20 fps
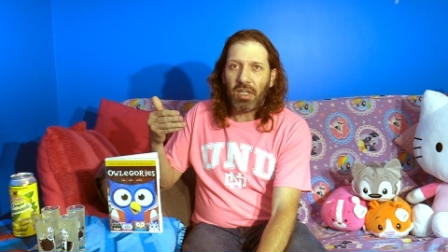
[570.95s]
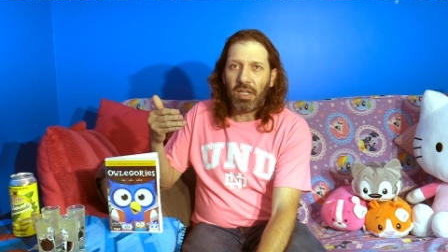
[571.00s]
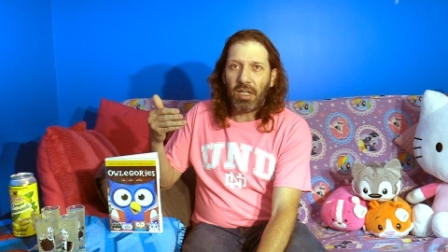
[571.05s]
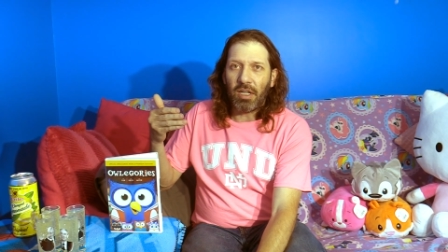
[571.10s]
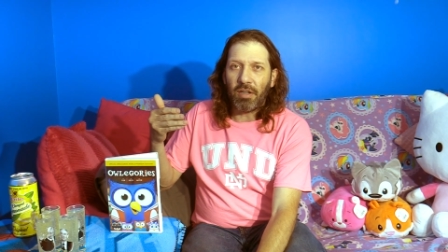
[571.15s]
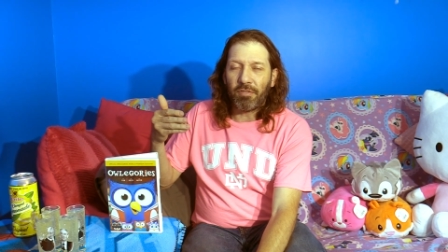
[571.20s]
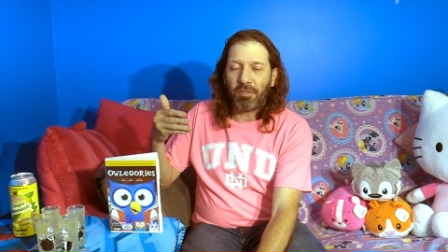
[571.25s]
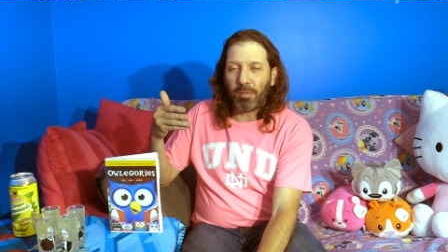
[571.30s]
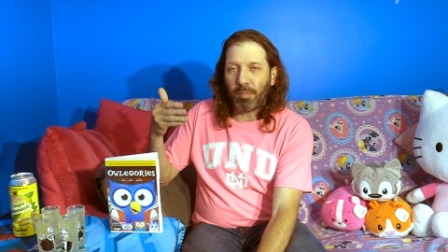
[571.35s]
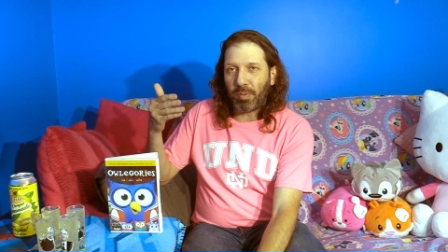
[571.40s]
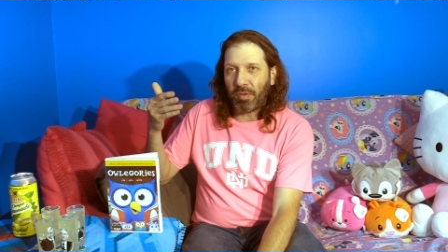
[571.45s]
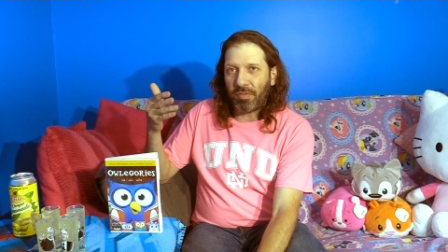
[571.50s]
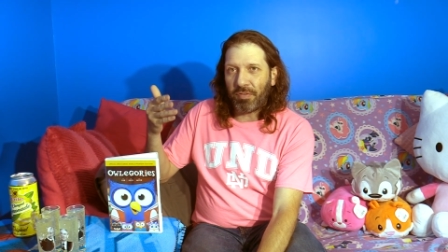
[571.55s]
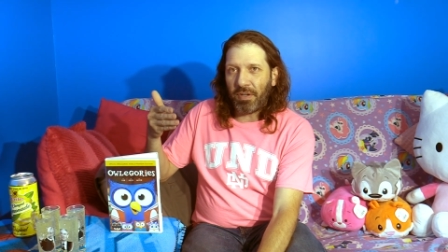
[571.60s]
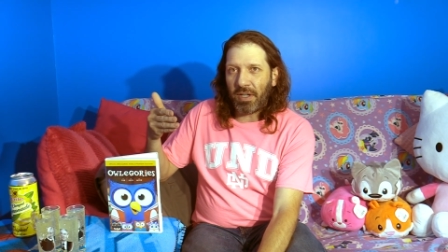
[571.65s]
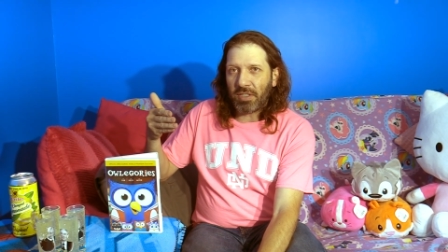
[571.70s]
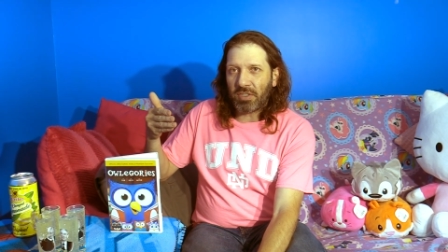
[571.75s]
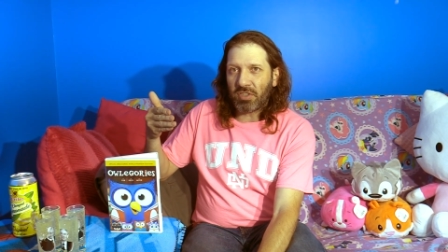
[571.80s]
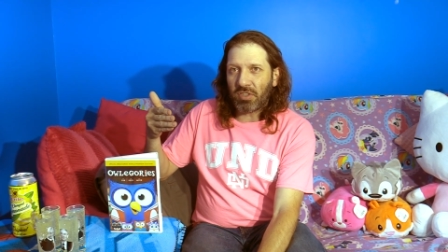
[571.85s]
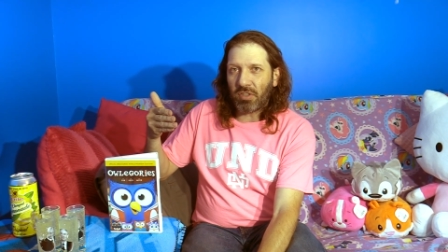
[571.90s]
if the
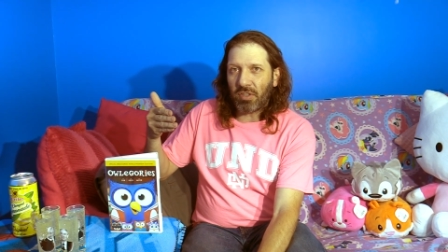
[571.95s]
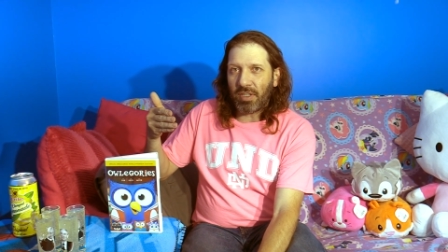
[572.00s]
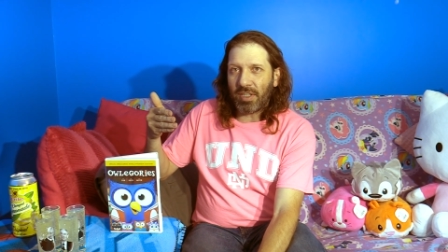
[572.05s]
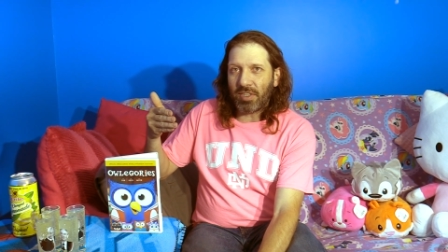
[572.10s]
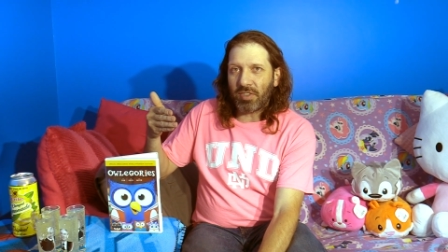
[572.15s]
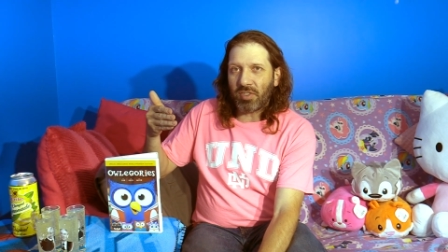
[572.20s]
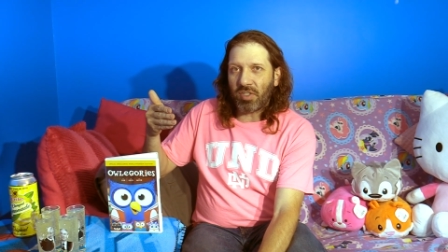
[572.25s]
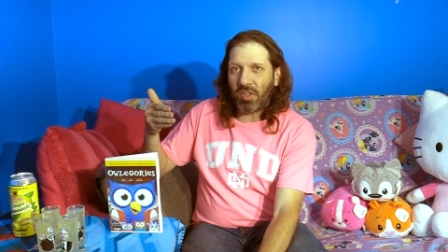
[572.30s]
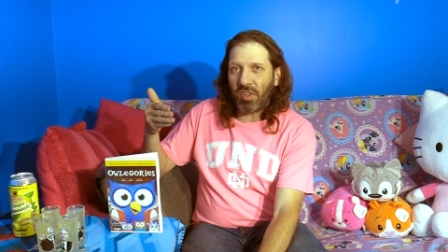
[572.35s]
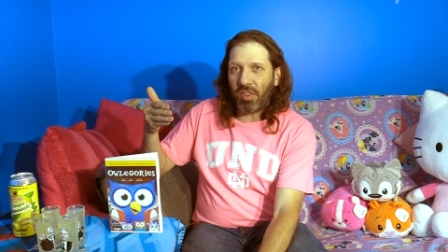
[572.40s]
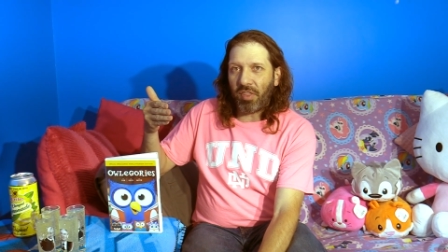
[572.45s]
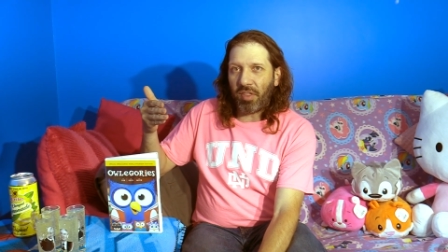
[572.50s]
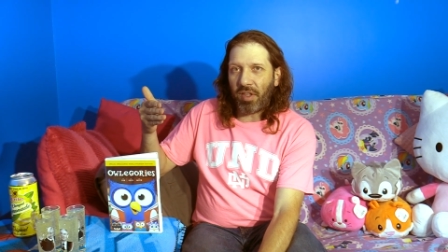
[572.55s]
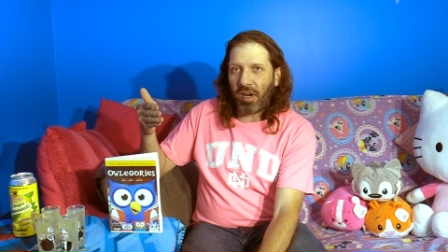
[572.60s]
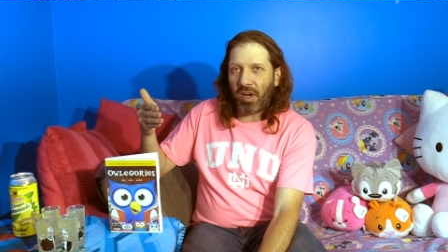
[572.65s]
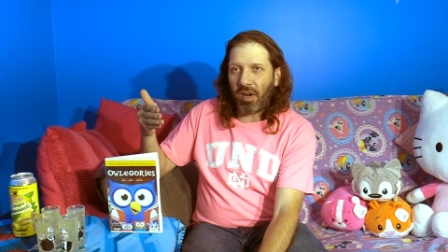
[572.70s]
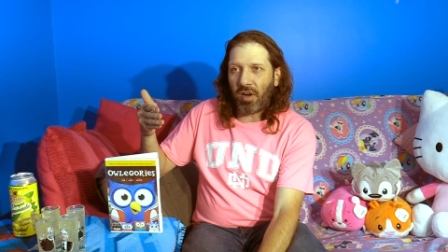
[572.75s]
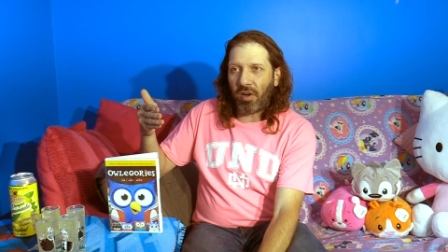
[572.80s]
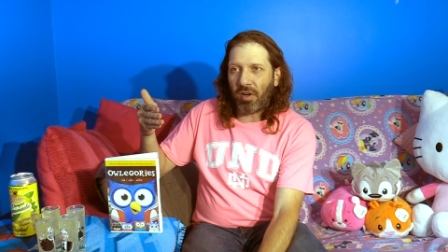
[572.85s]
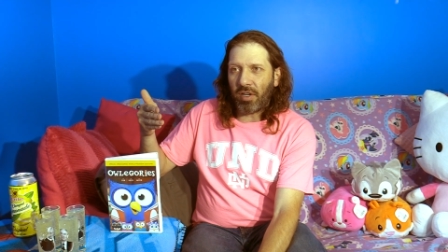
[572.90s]
professor isn't
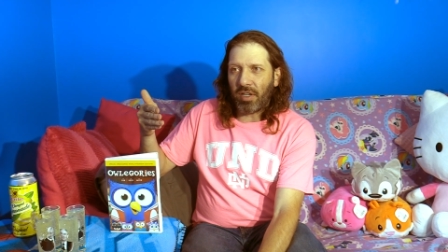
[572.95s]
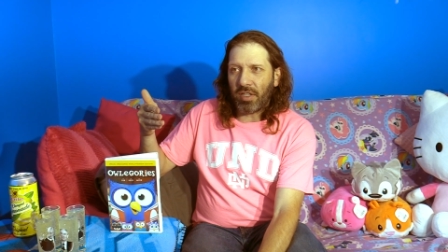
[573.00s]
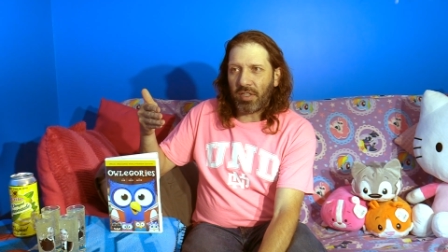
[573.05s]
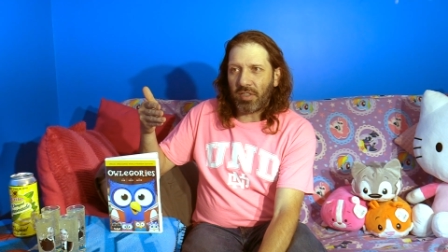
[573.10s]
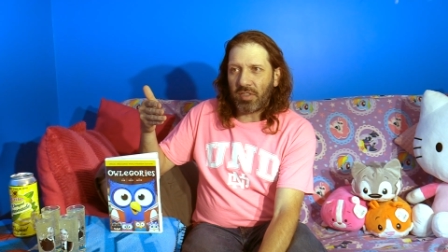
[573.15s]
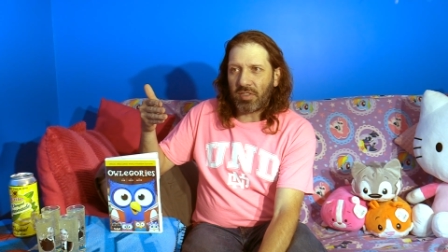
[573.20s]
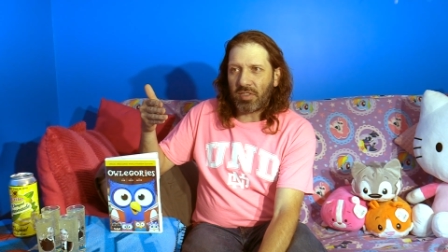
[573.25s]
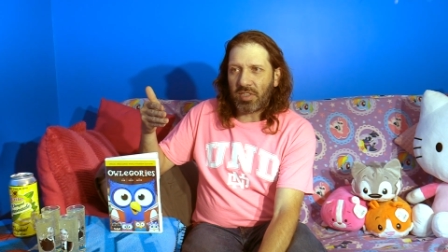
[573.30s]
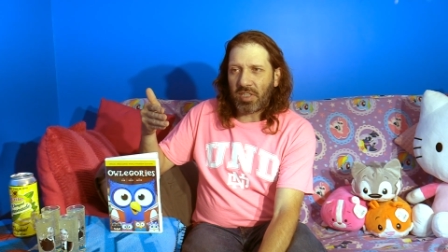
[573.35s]
there in